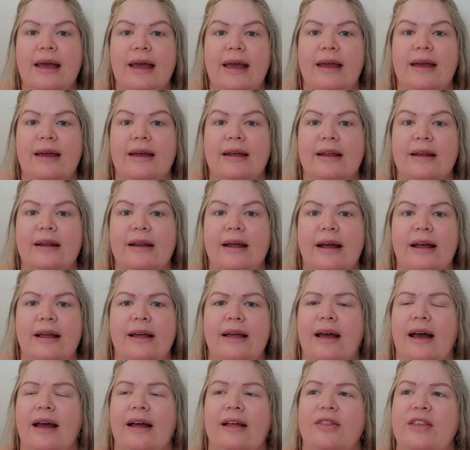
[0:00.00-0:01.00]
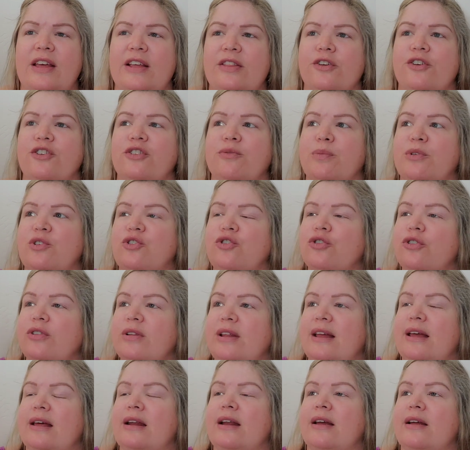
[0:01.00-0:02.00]
And I, I think there's
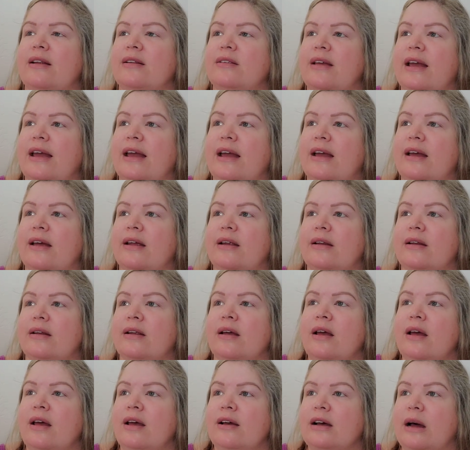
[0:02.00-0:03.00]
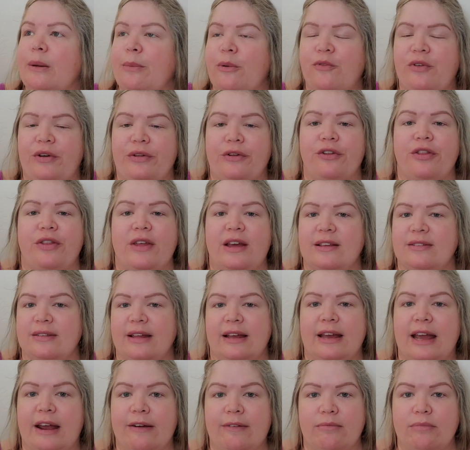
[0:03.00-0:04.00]
patchouli in it and a couple of other things I
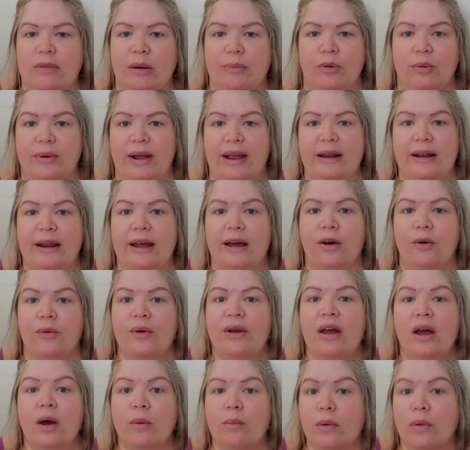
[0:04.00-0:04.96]
can't remember right now.